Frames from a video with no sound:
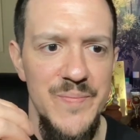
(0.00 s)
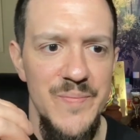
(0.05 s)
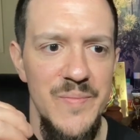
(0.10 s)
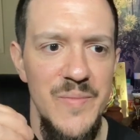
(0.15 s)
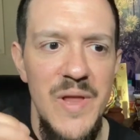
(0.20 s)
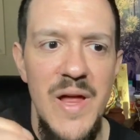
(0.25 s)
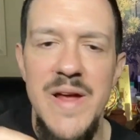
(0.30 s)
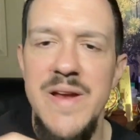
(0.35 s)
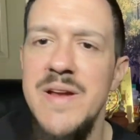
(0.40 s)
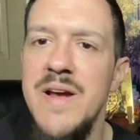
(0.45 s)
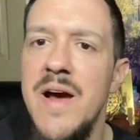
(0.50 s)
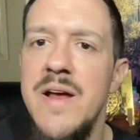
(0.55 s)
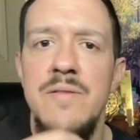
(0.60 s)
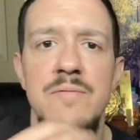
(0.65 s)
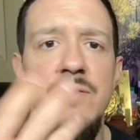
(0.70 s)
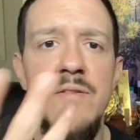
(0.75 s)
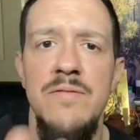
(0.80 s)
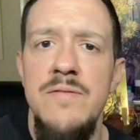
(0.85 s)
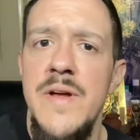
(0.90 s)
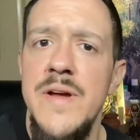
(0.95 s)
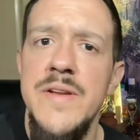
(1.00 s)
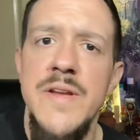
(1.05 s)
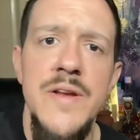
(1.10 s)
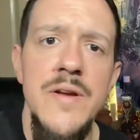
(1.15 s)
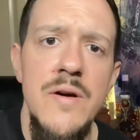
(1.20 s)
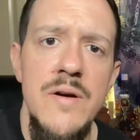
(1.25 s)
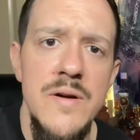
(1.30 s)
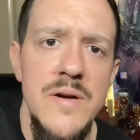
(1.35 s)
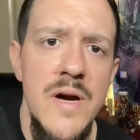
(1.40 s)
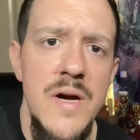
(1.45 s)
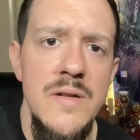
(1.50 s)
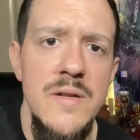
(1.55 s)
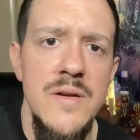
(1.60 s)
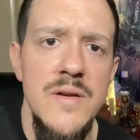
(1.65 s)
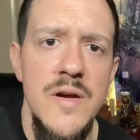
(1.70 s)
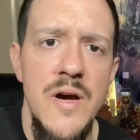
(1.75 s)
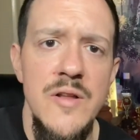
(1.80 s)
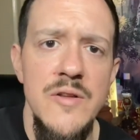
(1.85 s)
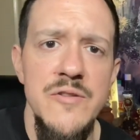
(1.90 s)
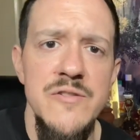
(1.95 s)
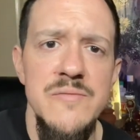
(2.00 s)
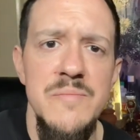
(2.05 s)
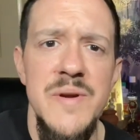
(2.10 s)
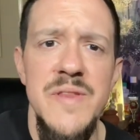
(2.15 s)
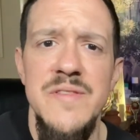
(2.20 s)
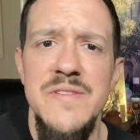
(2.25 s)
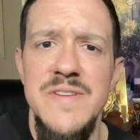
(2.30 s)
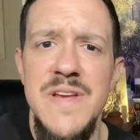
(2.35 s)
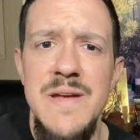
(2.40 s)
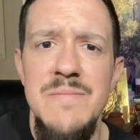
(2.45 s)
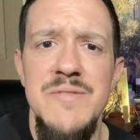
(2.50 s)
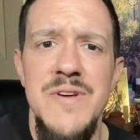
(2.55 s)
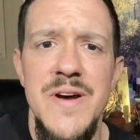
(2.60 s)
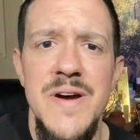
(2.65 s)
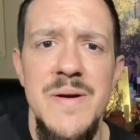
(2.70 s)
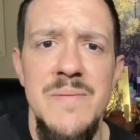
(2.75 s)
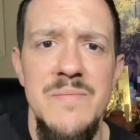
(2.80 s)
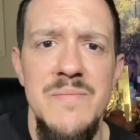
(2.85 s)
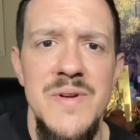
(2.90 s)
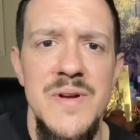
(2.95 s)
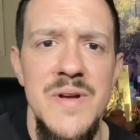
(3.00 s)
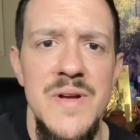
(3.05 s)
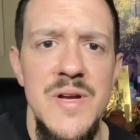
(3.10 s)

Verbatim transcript: light kind of reflecting all col- colors, but at the same time,